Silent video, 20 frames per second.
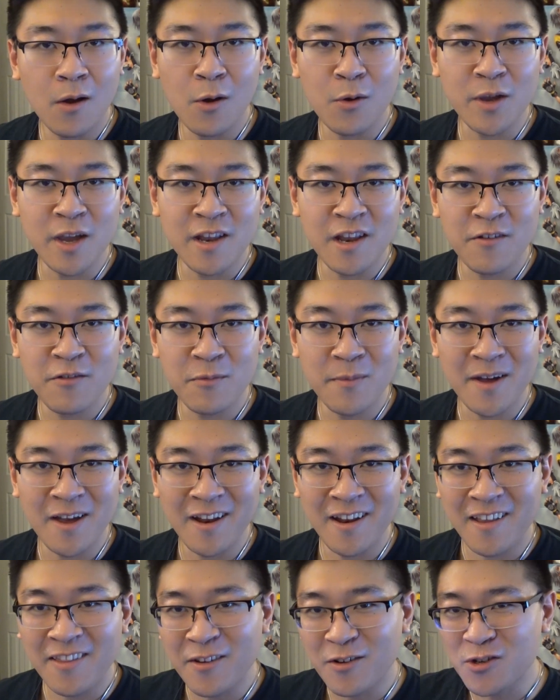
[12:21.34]
Okay, never
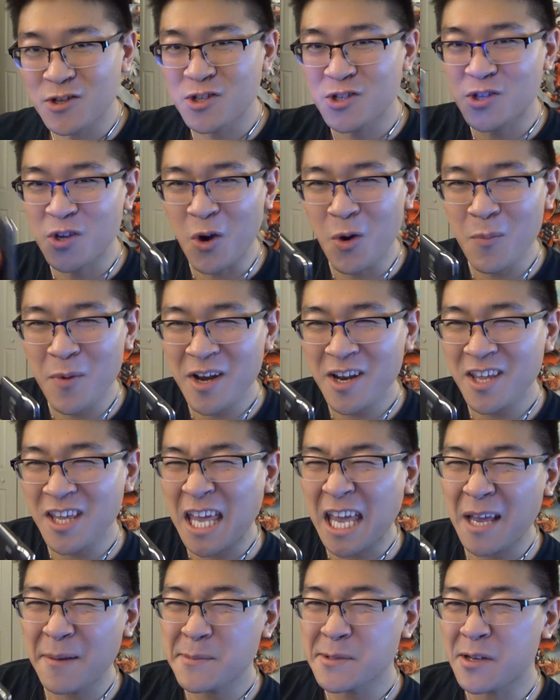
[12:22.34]
mind. There's so many
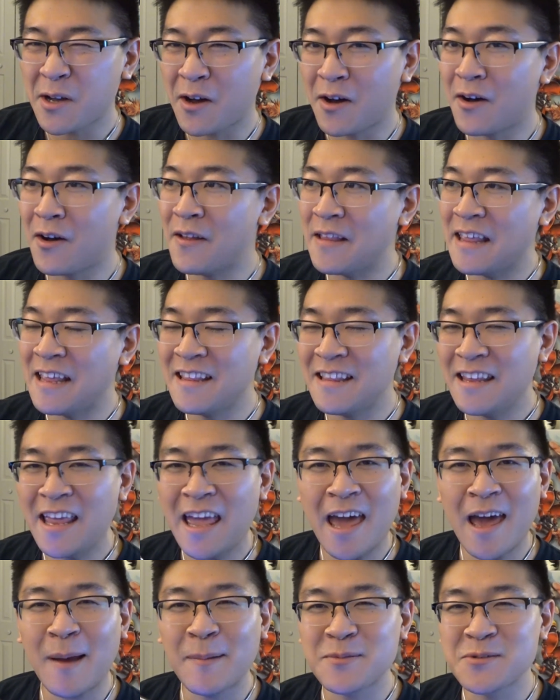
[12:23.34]
games in
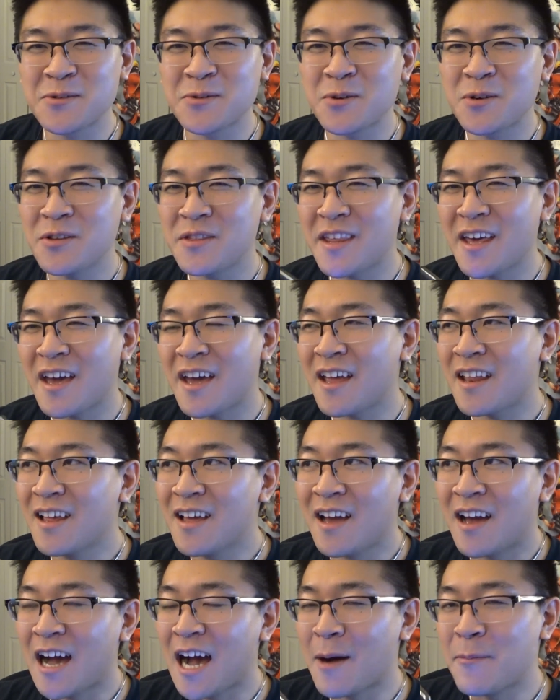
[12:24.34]
the App Store that
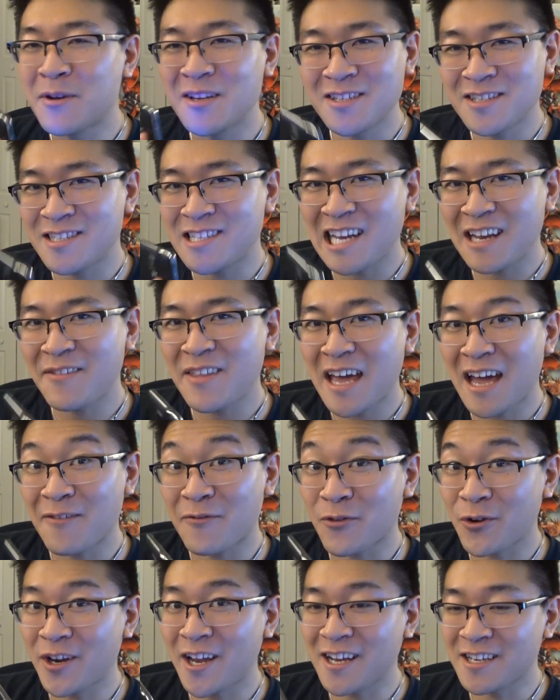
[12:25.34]
I'm going to save
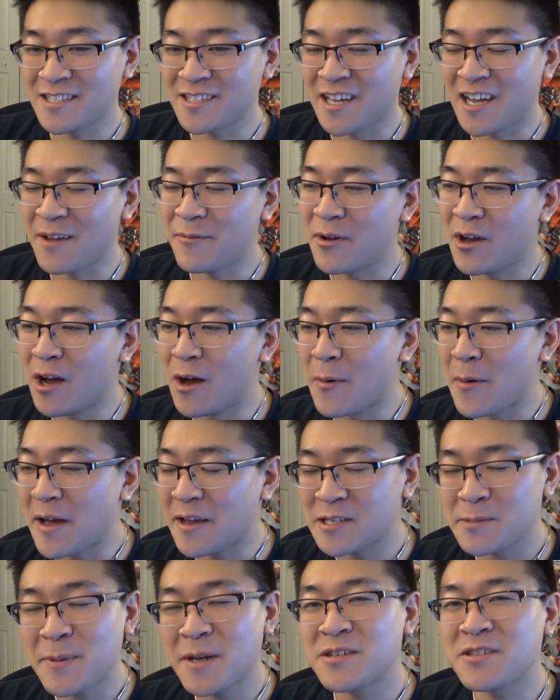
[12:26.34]
that for next time.
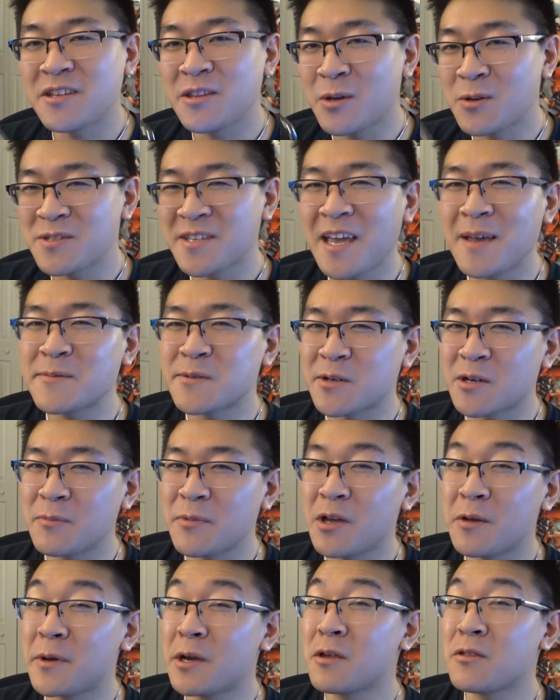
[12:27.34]
Especially those games are going
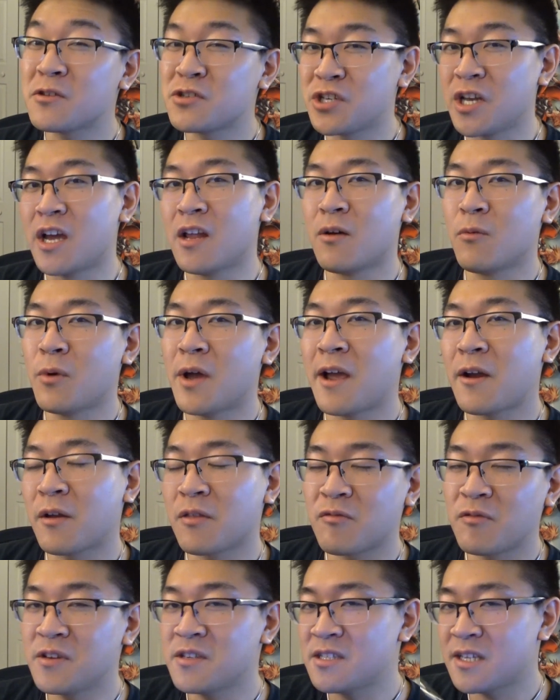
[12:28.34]
to be on my other channel,
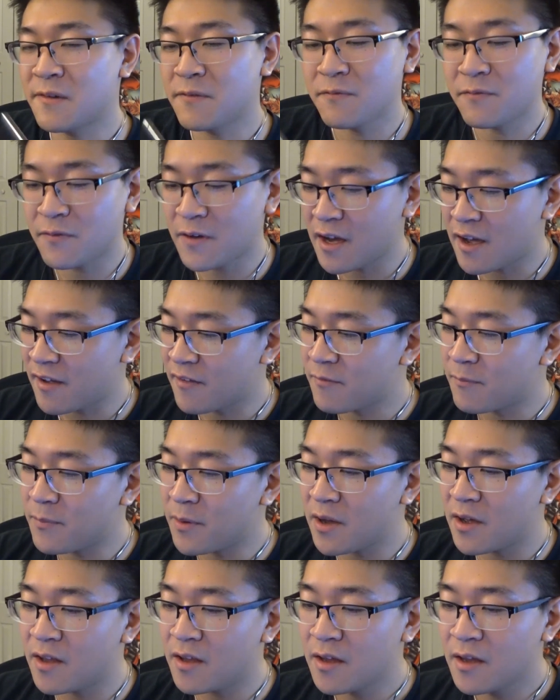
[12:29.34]
Wanger375.
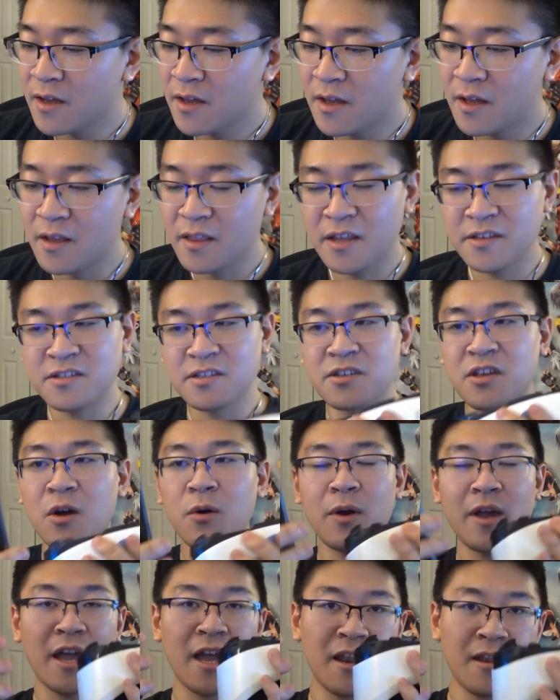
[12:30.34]
But let's just
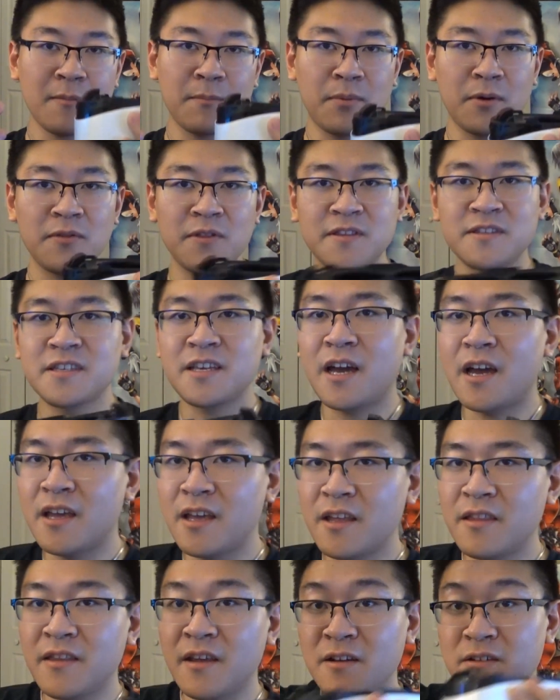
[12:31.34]
go ahead and put this
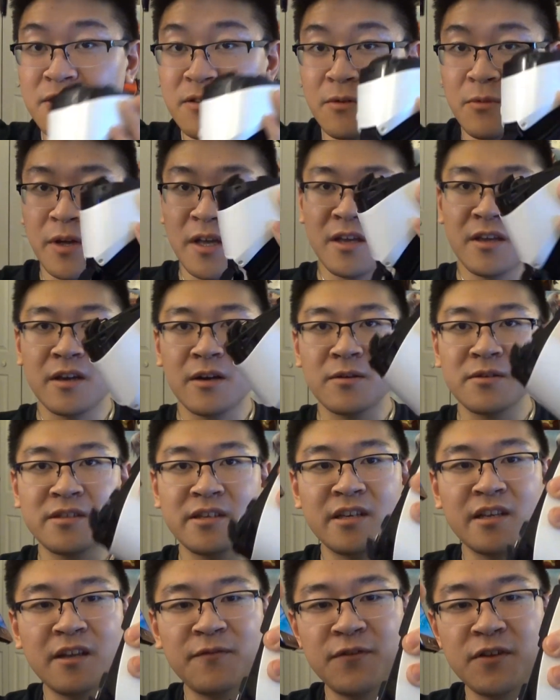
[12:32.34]
guy in there. So the way it
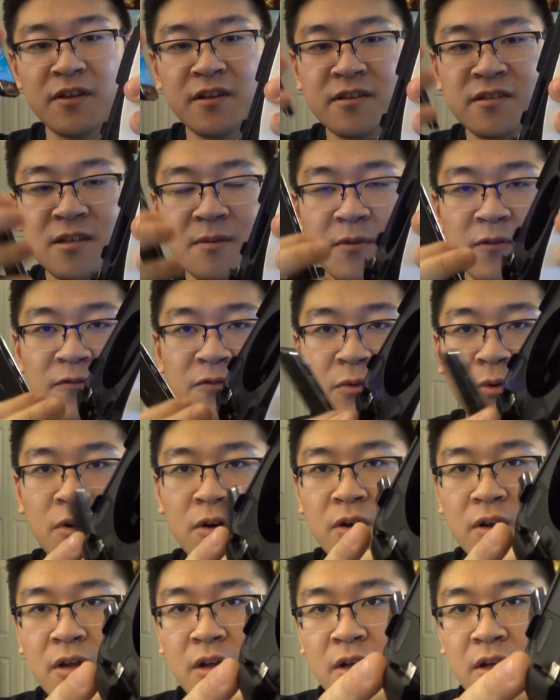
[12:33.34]
goes in, if you didn't see
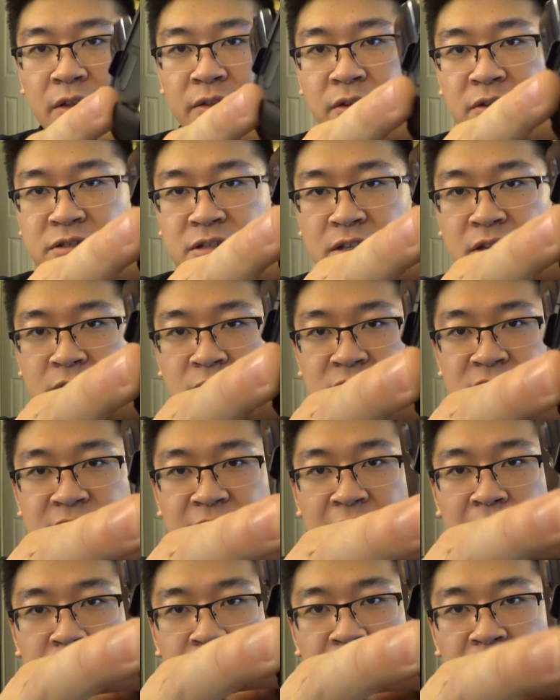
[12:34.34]
before, there's a little
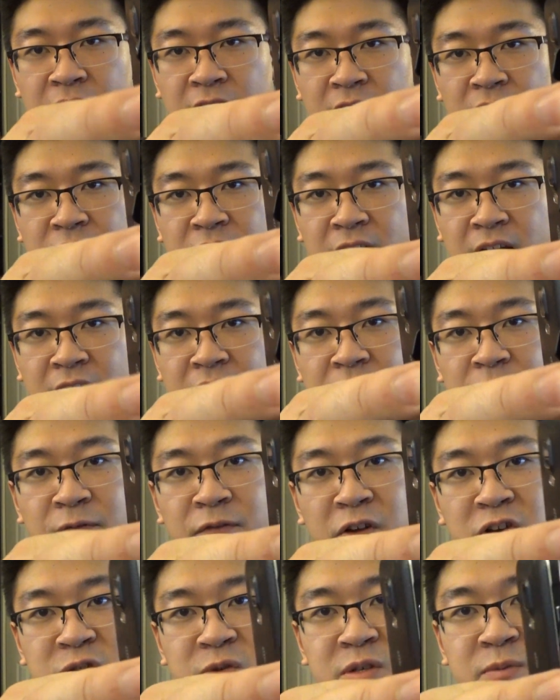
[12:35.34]
tab right here that kind of
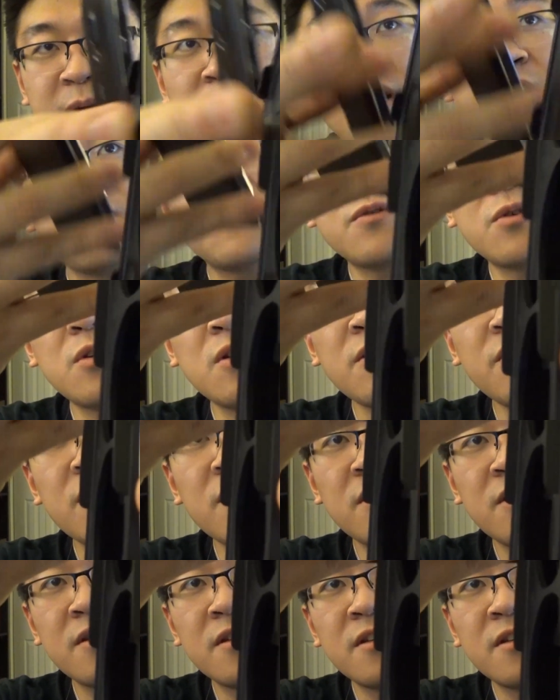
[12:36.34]
fluctuates back and forth.